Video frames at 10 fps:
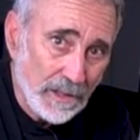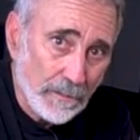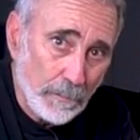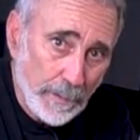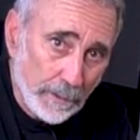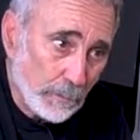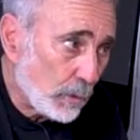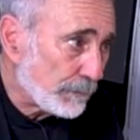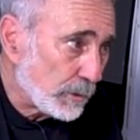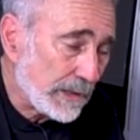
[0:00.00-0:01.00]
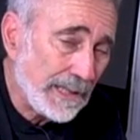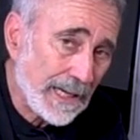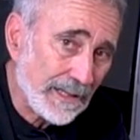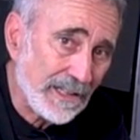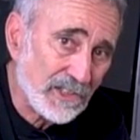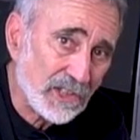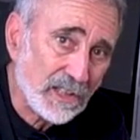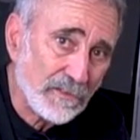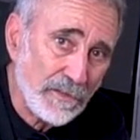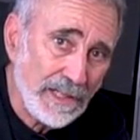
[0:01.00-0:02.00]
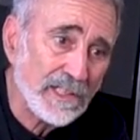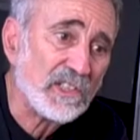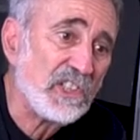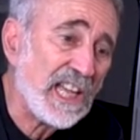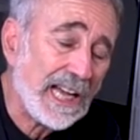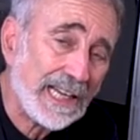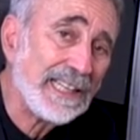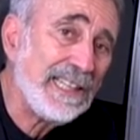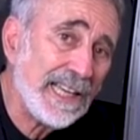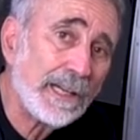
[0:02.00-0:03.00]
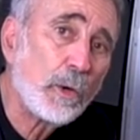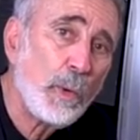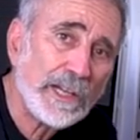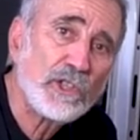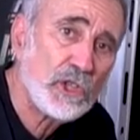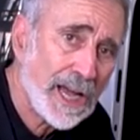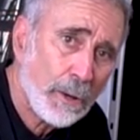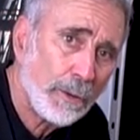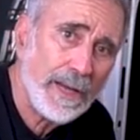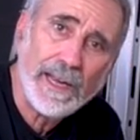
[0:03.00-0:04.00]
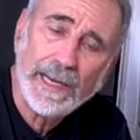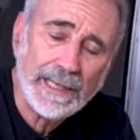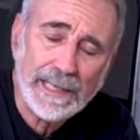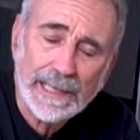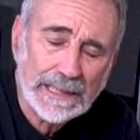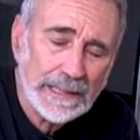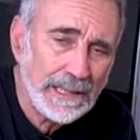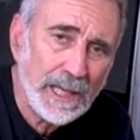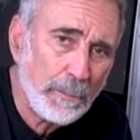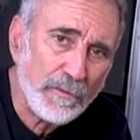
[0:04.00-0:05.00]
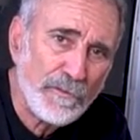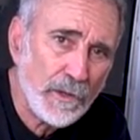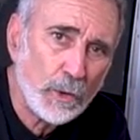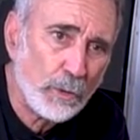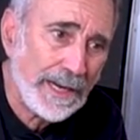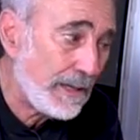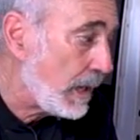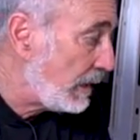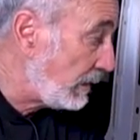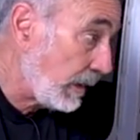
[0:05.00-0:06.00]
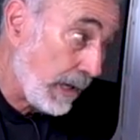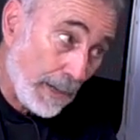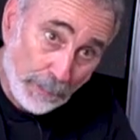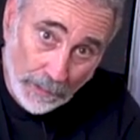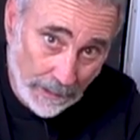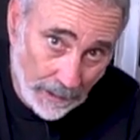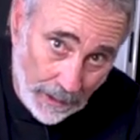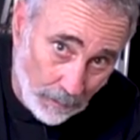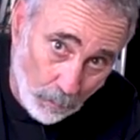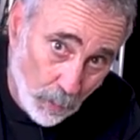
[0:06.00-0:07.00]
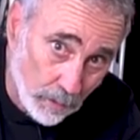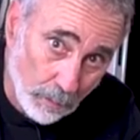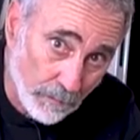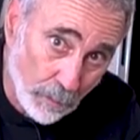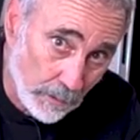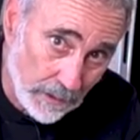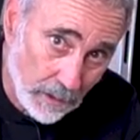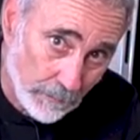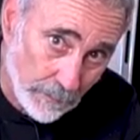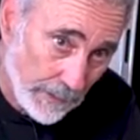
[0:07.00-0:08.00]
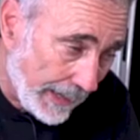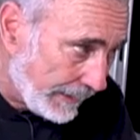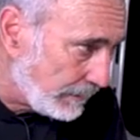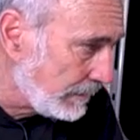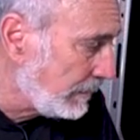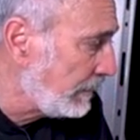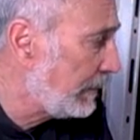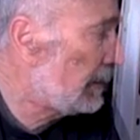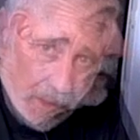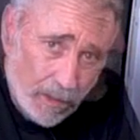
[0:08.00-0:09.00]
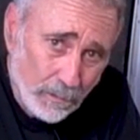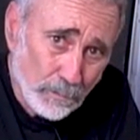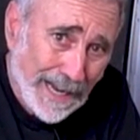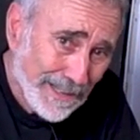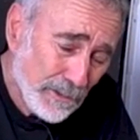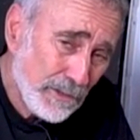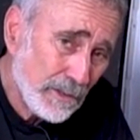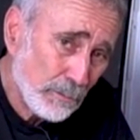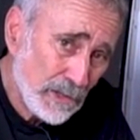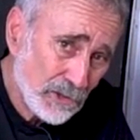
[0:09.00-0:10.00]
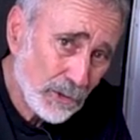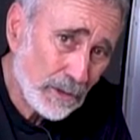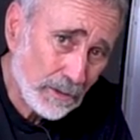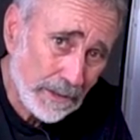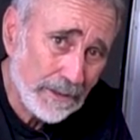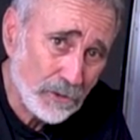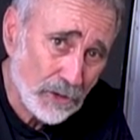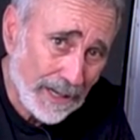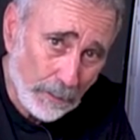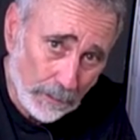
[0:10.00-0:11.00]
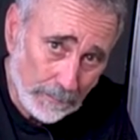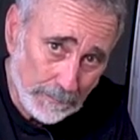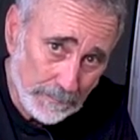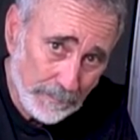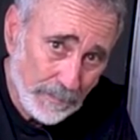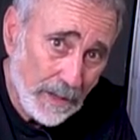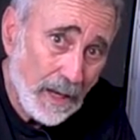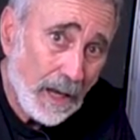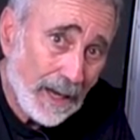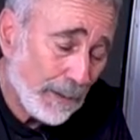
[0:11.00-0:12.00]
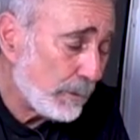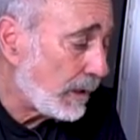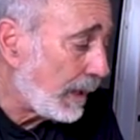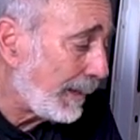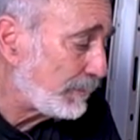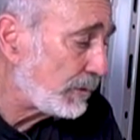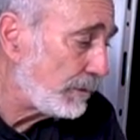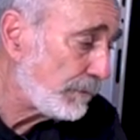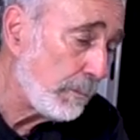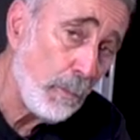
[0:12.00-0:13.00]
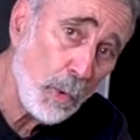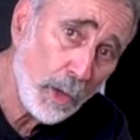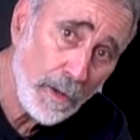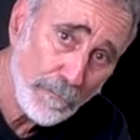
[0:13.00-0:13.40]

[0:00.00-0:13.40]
you're better off looking at it as a convenience. Yeah, I can get a quick shower and I can get cleaned up and feel great. You got plenty of hot water. We've already covered that. Rather than a recirculating shower, I would opt for more